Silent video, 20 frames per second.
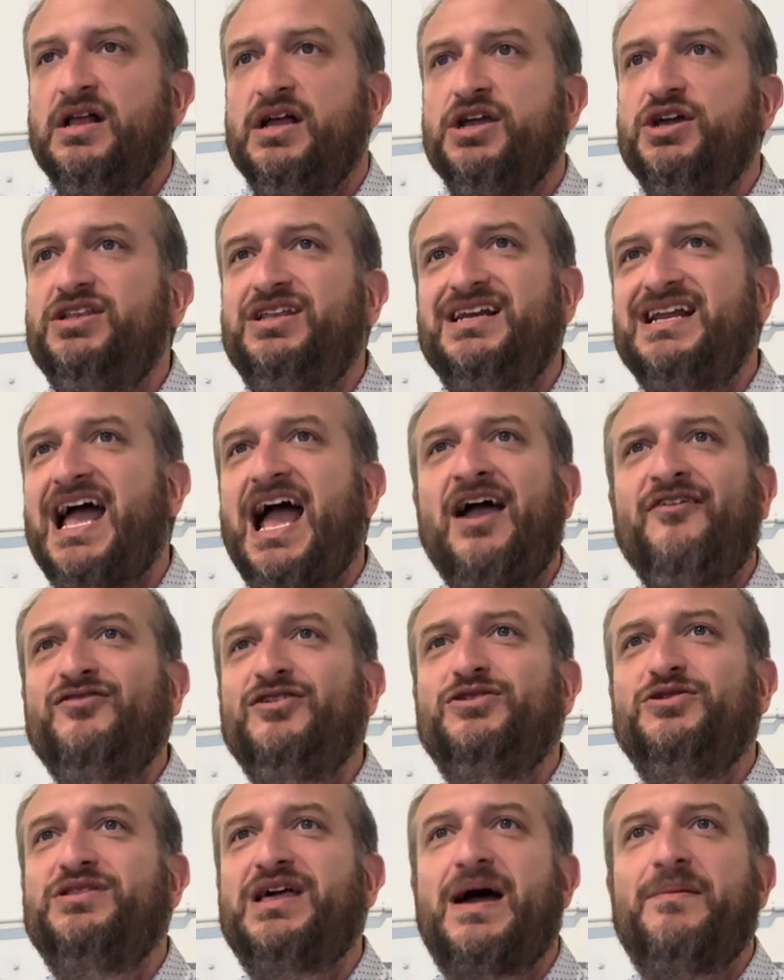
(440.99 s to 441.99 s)
You didn't have
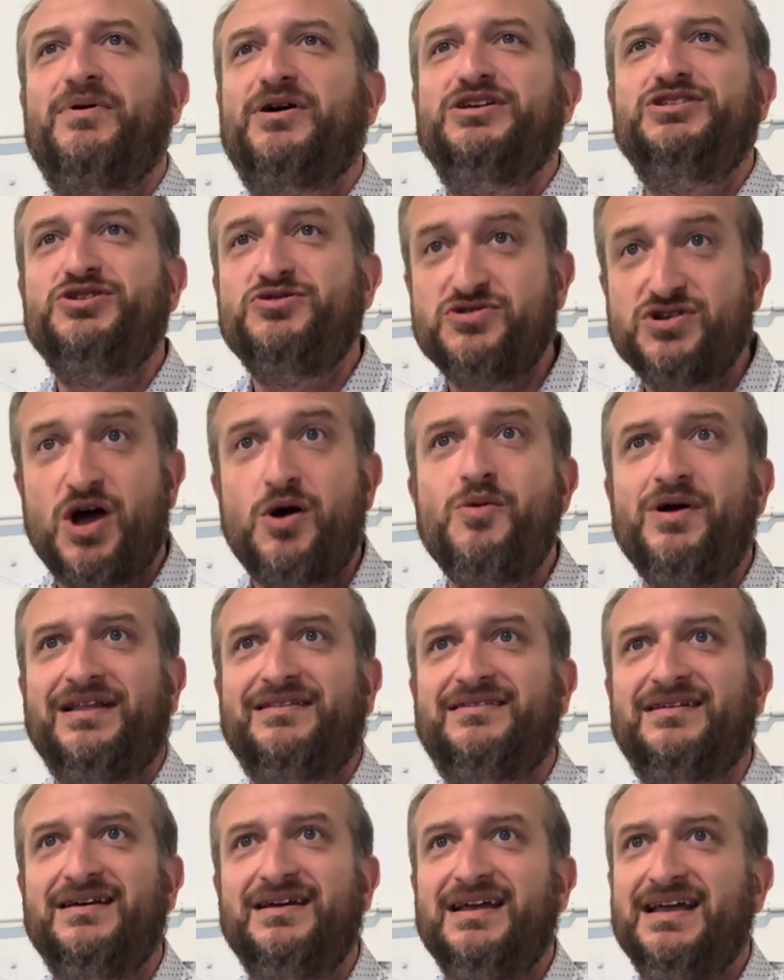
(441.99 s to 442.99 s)
to do that because you know
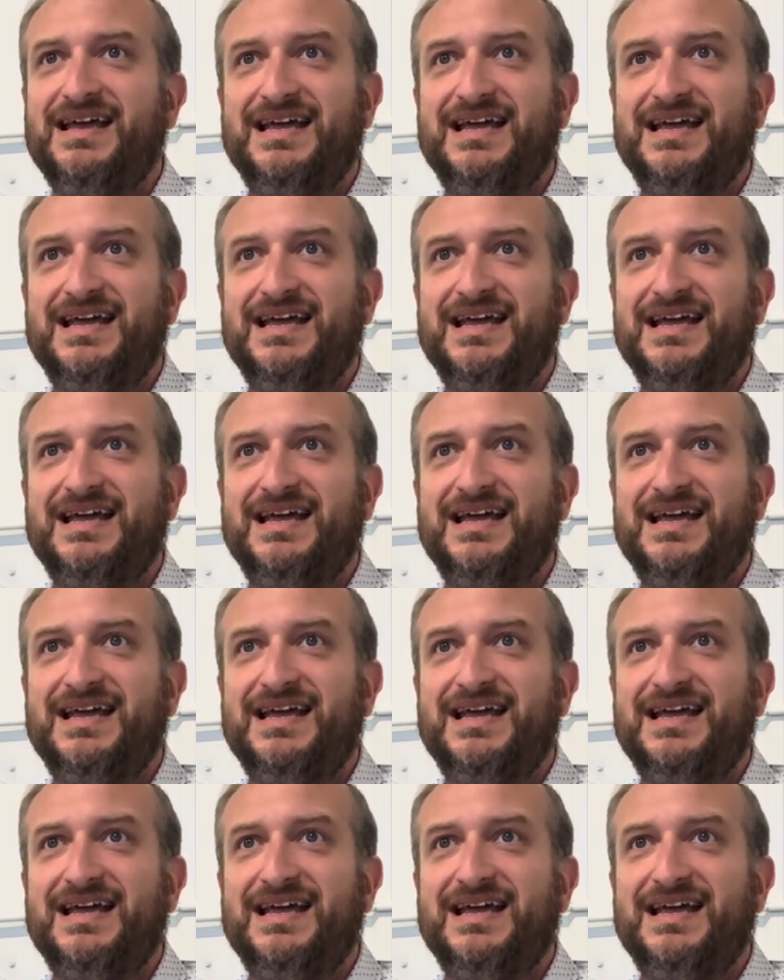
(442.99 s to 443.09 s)
it.